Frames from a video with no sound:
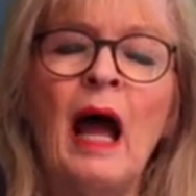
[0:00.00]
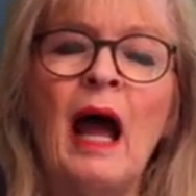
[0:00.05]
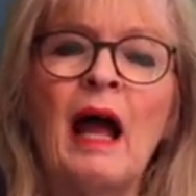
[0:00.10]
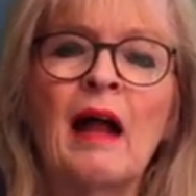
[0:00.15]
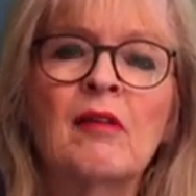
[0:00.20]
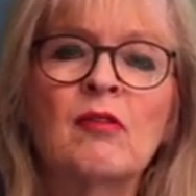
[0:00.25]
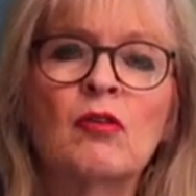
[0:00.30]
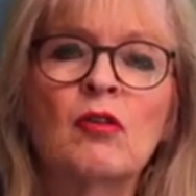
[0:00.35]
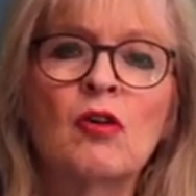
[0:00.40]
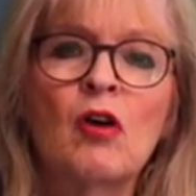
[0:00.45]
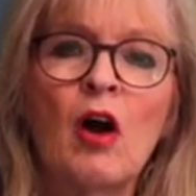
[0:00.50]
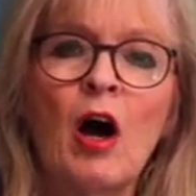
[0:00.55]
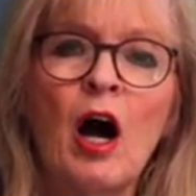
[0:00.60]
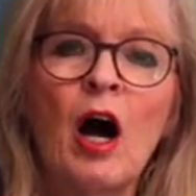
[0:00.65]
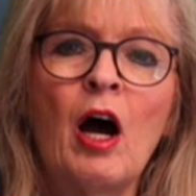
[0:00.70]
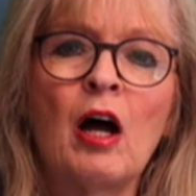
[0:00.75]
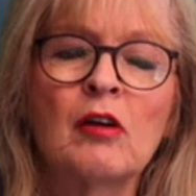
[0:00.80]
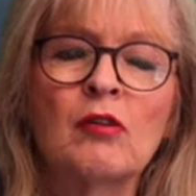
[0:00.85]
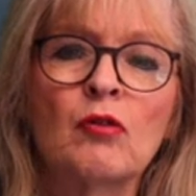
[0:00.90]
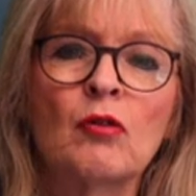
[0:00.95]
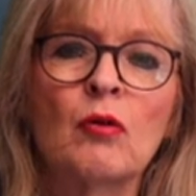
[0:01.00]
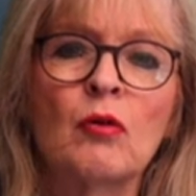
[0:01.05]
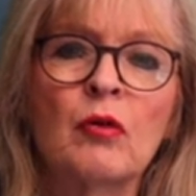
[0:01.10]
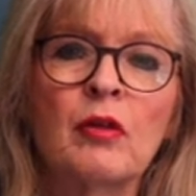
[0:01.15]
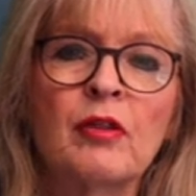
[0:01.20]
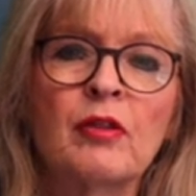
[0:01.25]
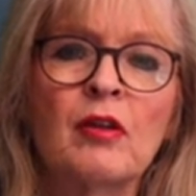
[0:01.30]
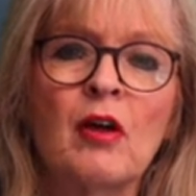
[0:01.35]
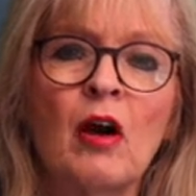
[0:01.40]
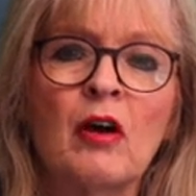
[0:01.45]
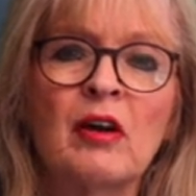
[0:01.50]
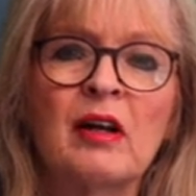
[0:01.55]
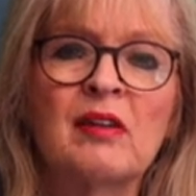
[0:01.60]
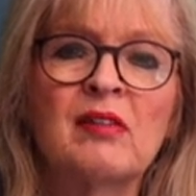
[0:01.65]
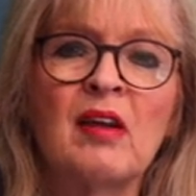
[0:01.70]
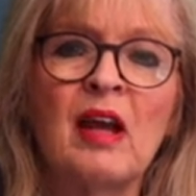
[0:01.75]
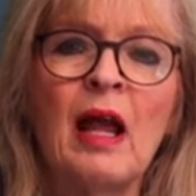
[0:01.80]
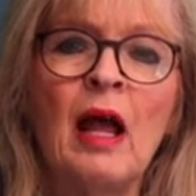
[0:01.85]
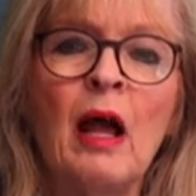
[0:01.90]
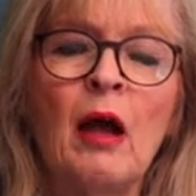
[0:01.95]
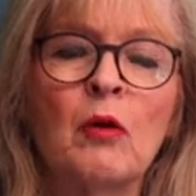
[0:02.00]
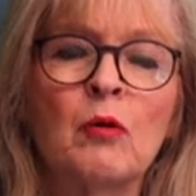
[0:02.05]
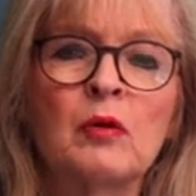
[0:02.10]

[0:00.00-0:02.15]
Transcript: It's God's authority,